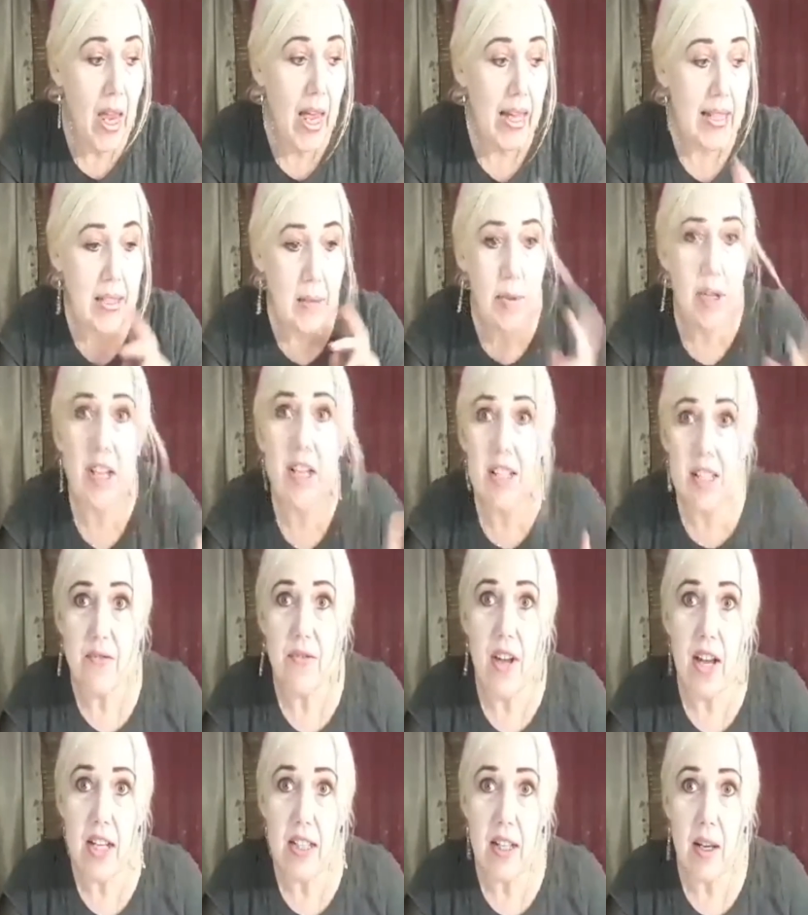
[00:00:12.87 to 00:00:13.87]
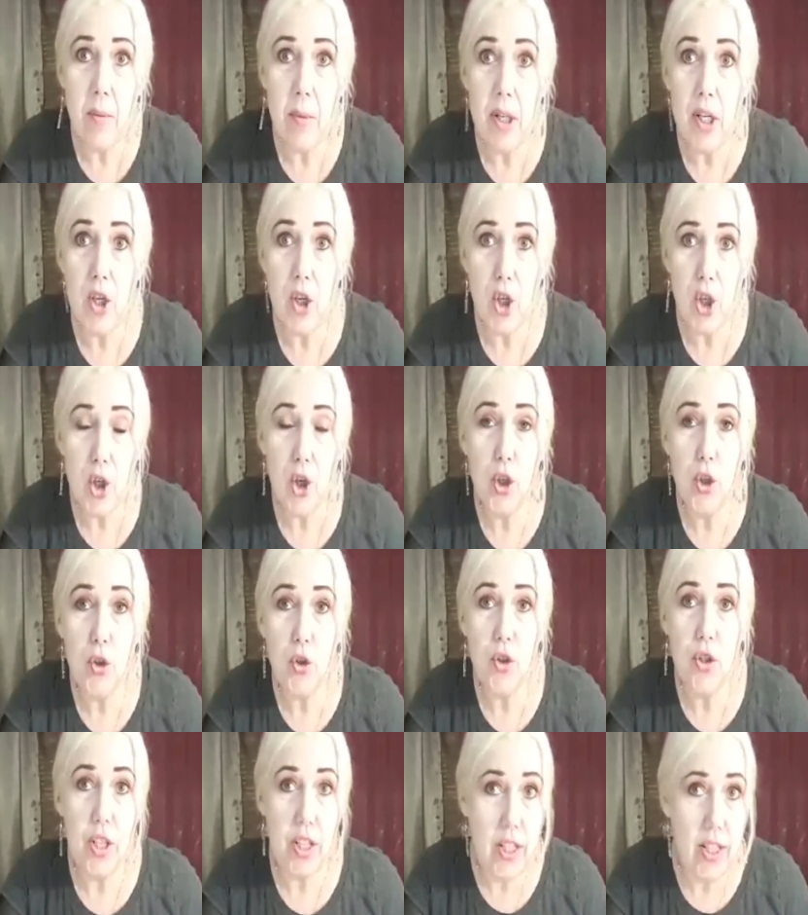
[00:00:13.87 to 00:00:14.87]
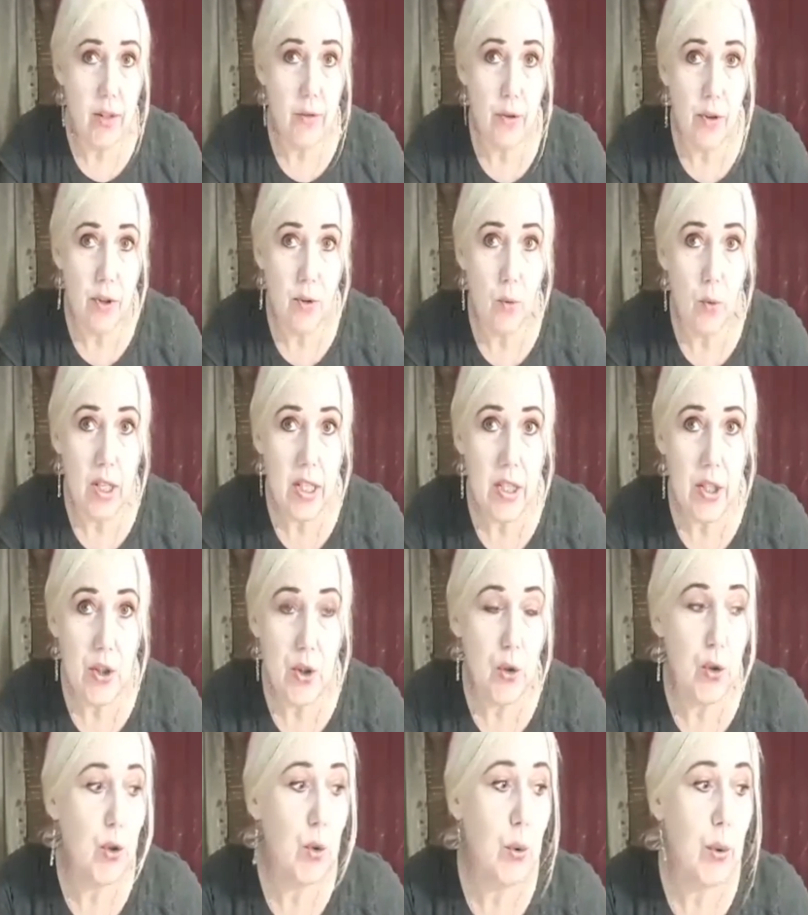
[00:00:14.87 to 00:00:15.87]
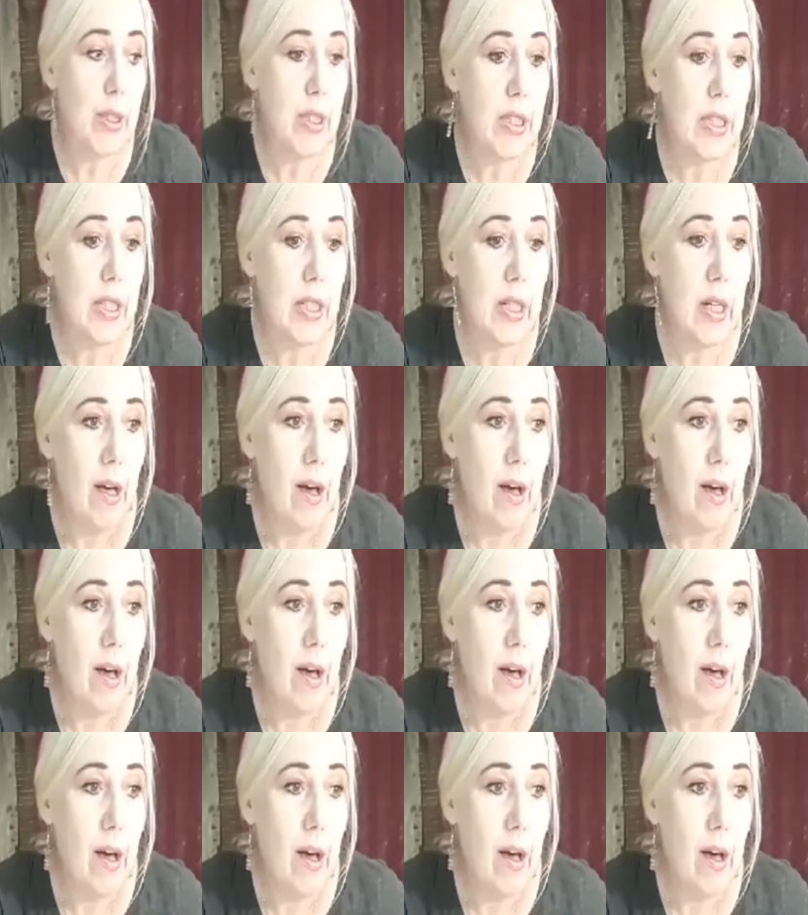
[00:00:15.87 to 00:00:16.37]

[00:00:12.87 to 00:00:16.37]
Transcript: As a matter of fact, I'm going to show you 3 different ways to do it